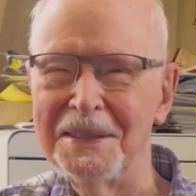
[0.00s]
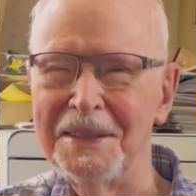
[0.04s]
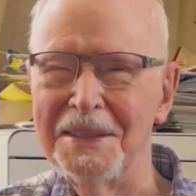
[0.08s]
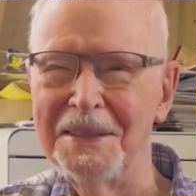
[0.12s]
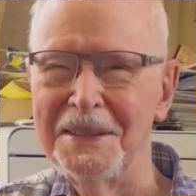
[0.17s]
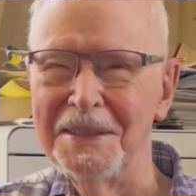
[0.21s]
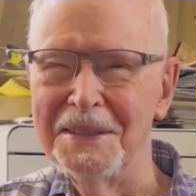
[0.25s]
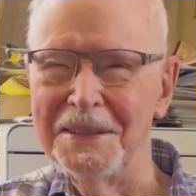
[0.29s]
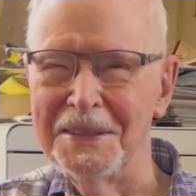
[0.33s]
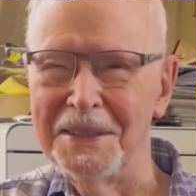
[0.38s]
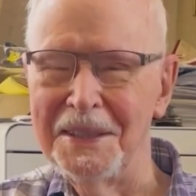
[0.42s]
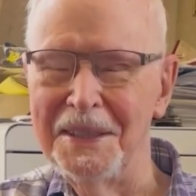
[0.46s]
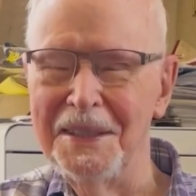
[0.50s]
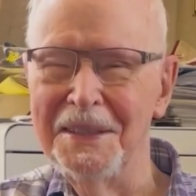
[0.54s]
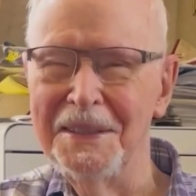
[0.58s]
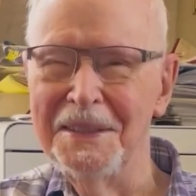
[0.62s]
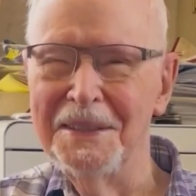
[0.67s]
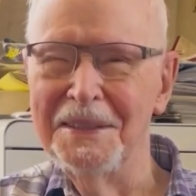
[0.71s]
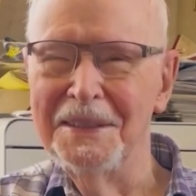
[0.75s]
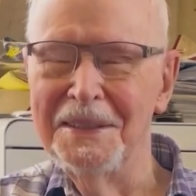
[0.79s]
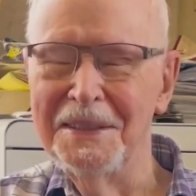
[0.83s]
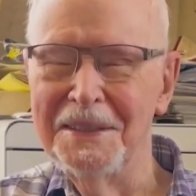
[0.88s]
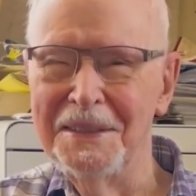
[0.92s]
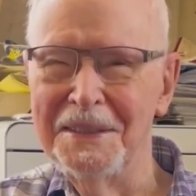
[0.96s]
And
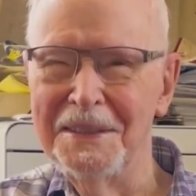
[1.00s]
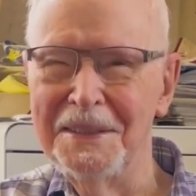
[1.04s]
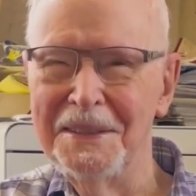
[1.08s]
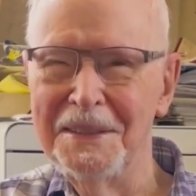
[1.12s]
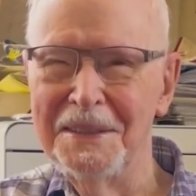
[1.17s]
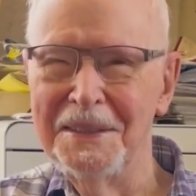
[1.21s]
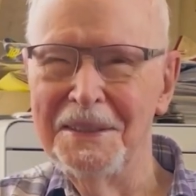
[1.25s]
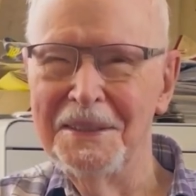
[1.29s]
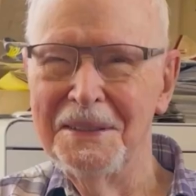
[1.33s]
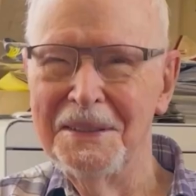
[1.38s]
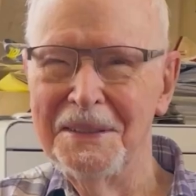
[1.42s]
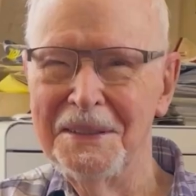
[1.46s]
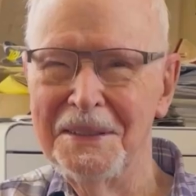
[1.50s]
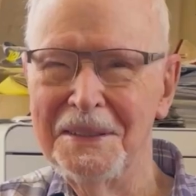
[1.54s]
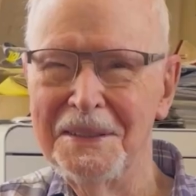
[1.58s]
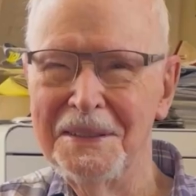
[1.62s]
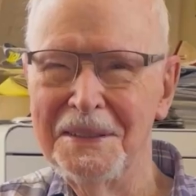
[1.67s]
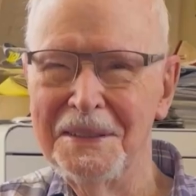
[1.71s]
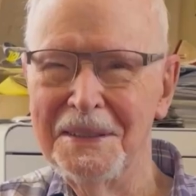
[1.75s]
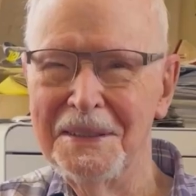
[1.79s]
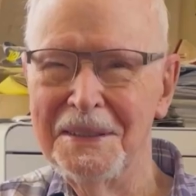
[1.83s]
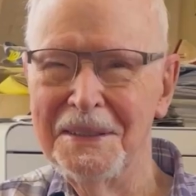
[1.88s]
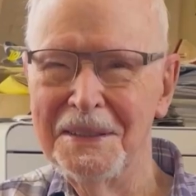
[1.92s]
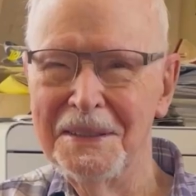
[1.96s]
where did you
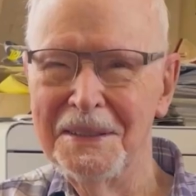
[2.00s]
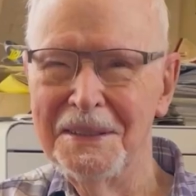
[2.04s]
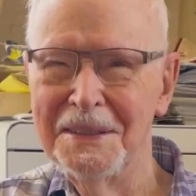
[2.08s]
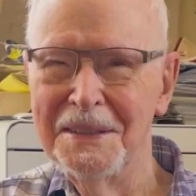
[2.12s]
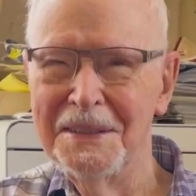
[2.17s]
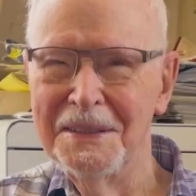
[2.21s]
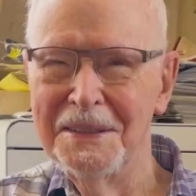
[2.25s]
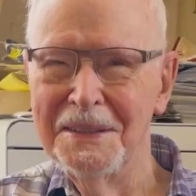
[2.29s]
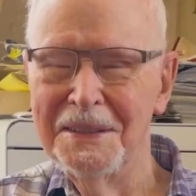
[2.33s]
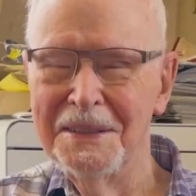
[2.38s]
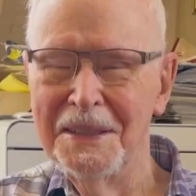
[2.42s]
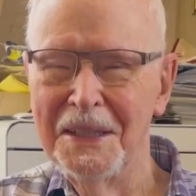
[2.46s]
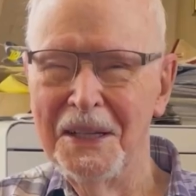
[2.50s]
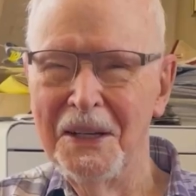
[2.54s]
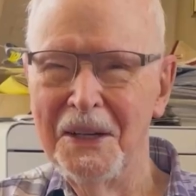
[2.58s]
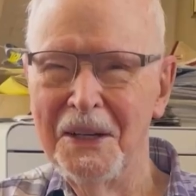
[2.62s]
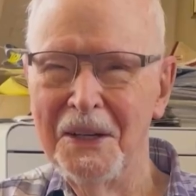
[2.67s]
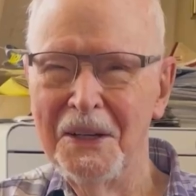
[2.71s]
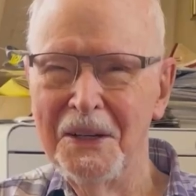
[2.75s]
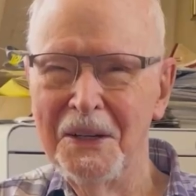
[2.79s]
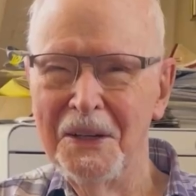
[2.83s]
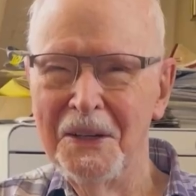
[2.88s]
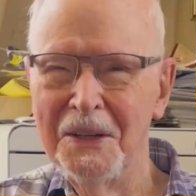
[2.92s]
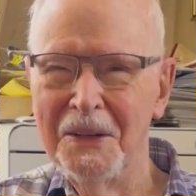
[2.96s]
go to school, or
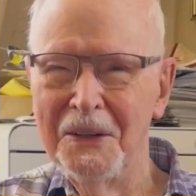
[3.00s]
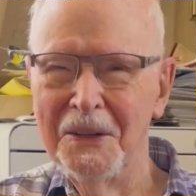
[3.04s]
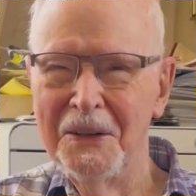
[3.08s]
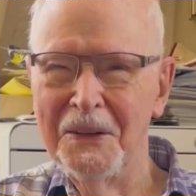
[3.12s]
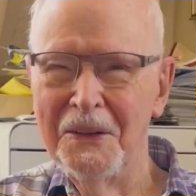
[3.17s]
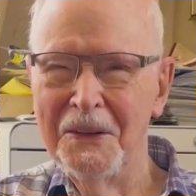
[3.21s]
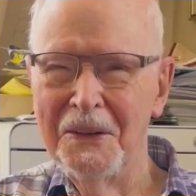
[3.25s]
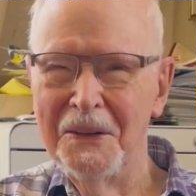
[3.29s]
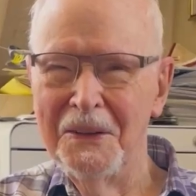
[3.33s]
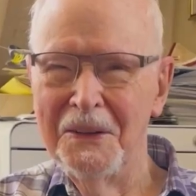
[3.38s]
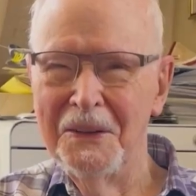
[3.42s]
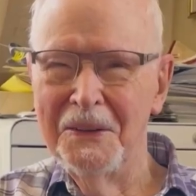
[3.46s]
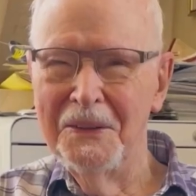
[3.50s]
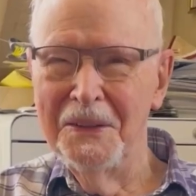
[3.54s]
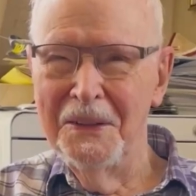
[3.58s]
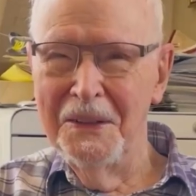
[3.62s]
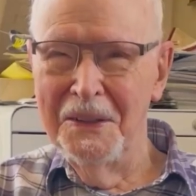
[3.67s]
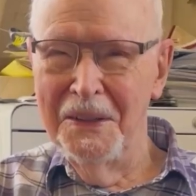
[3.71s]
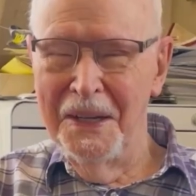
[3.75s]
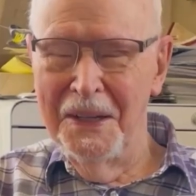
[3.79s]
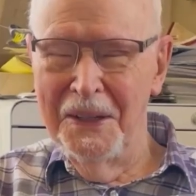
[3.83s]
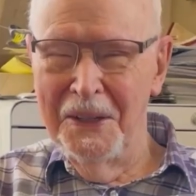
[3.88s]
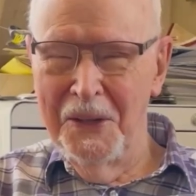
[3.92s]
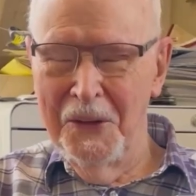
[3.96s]
what was your
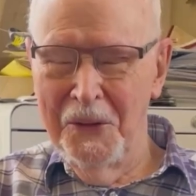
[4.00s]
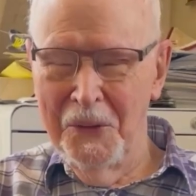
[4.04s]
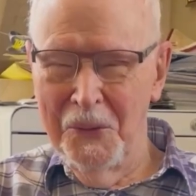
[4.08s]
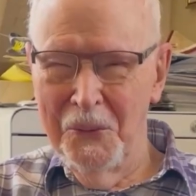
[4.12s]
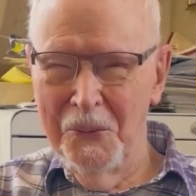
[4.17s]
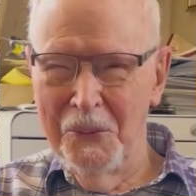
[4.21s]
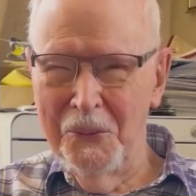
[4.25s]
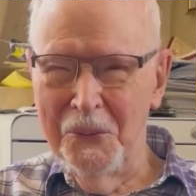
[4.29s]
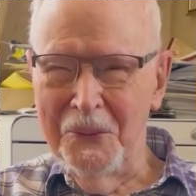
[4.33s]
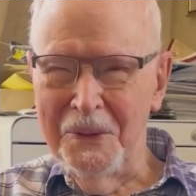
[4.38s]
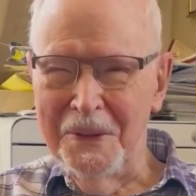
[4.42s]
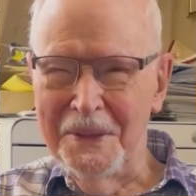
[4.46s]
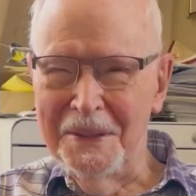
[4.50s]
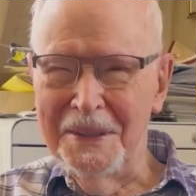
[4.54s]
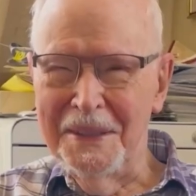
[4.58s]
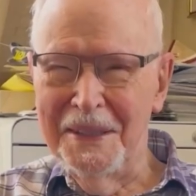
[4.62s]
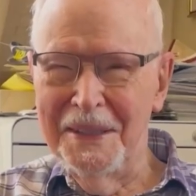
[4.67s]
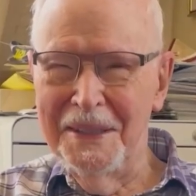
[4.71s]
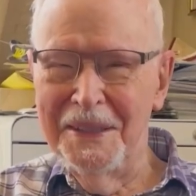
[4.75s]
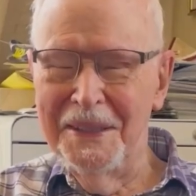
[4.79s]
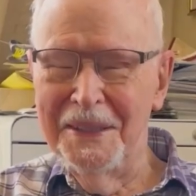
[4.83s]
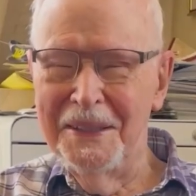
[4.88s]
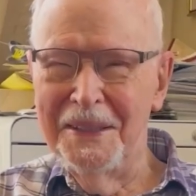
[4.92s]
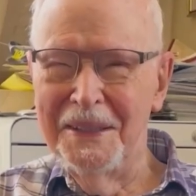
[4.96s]
secondary schooling
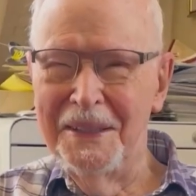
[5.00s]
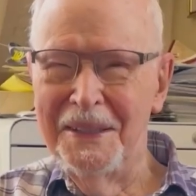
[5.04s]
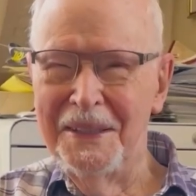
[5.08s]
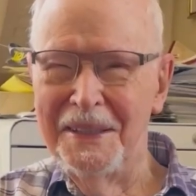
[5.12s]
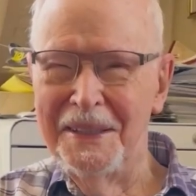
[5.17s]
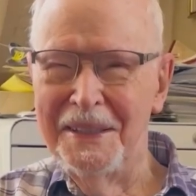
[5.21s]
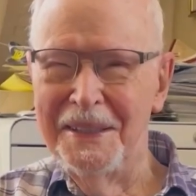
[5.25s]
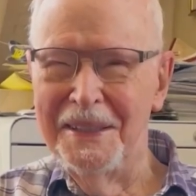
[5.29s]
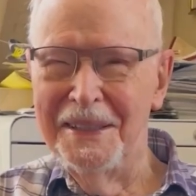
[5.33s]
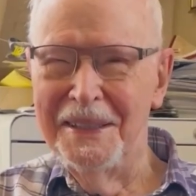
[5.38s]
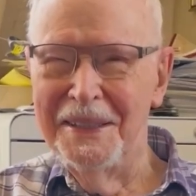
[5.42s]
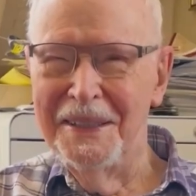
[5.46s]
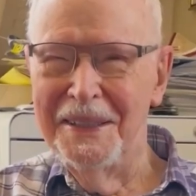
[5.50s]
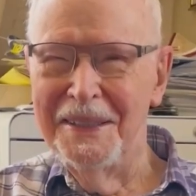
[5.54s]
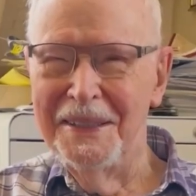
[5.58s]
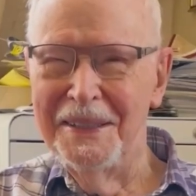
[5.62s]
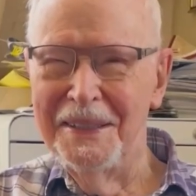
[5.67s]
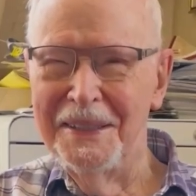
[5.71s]
and all of that like?